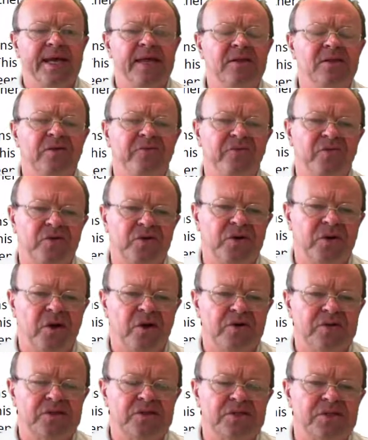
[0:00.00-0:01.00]
in the
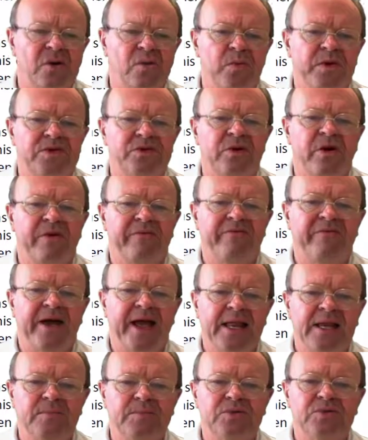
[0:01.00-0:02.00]
footnotes, which are
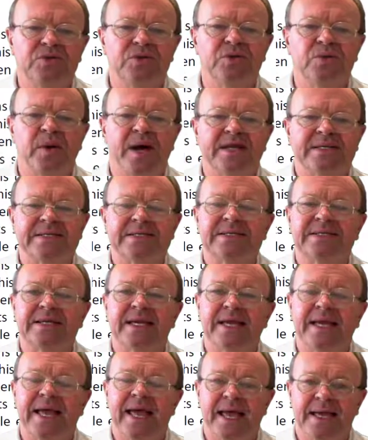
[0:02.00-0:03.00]
available to us
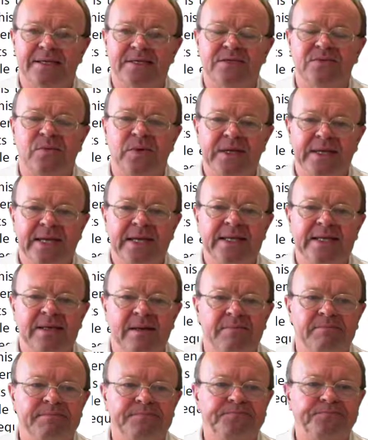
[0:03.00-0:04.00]
as we need
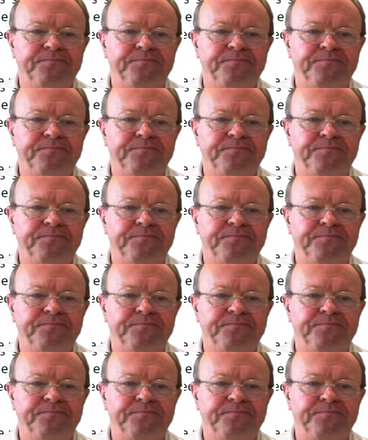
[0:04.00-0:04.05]
them.